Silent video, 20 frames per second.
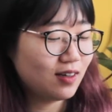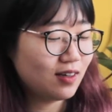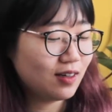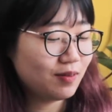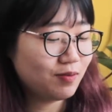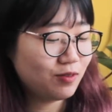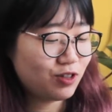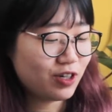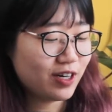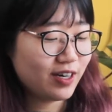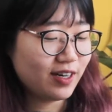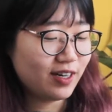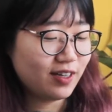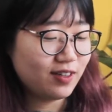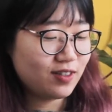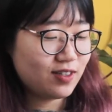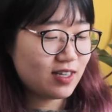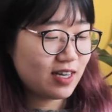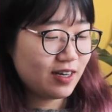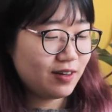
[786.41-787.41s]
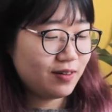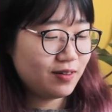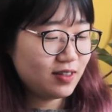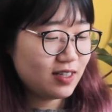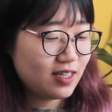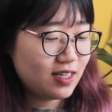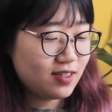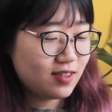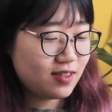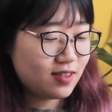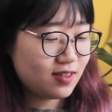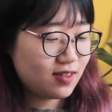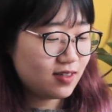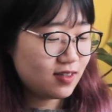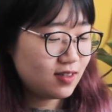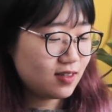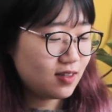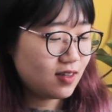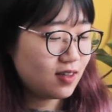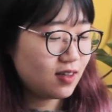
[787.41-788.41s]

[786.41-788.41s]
I'm trying. So this